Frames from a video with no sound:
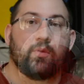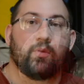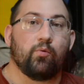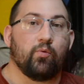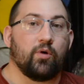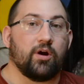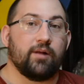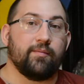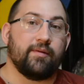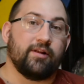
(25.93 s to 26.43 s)

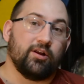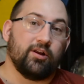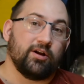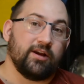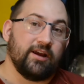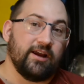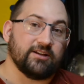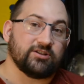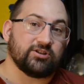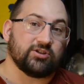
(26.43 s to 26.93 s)
We're going to be
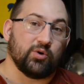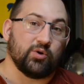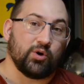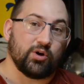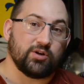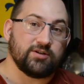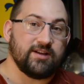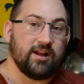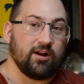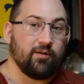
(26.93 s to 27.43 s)
looking at
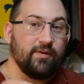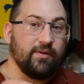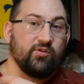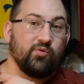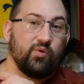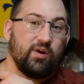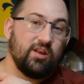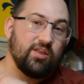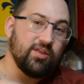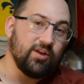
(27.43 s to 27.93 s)
swords that are
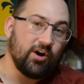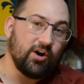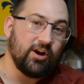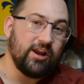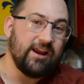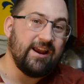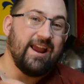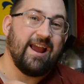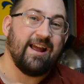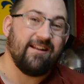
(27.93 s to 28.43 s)
between
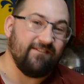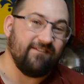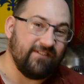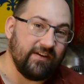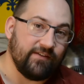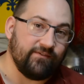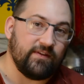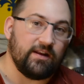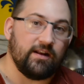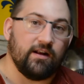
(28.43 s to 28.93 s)
$30 and
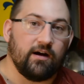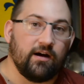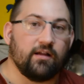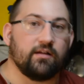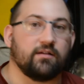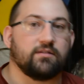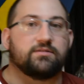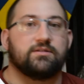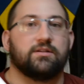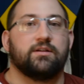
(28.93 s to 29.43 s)
$50.
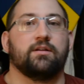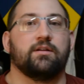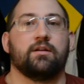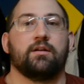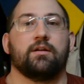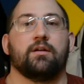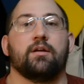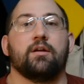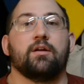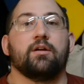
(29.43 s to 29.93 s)

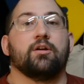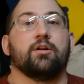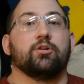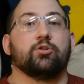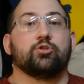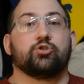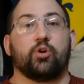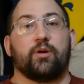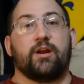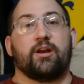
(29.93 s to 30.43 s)

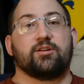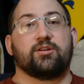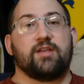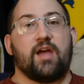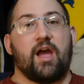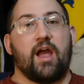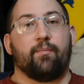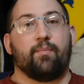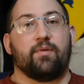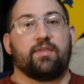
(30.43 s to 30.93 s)
So here's
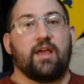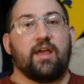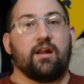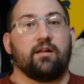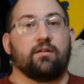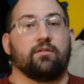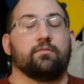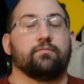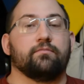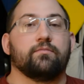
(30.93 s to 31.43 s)
the
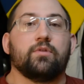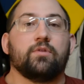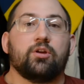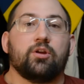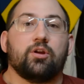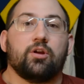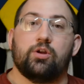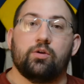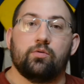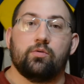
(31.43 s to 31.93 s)
hypothetical.
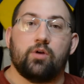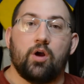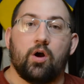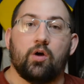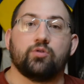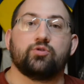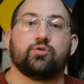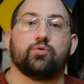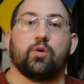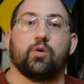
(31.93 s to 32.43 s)
You
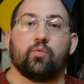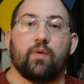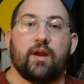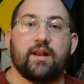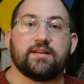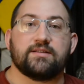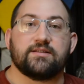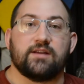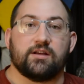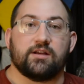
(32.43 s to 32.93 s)
go to a
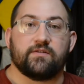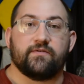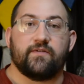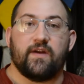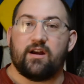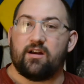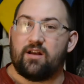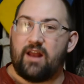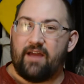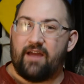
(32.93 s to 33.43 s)
Renaissance
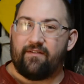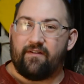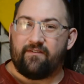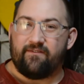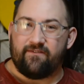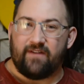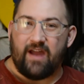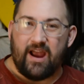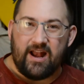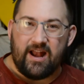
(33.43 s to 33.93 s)
fair and have a
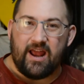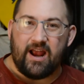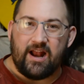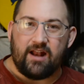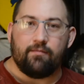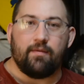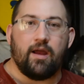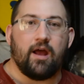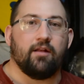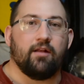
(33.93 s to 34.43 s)
finite
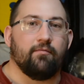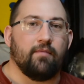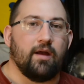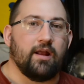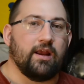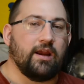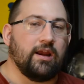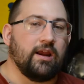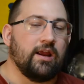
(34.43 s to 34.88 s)
amount of money.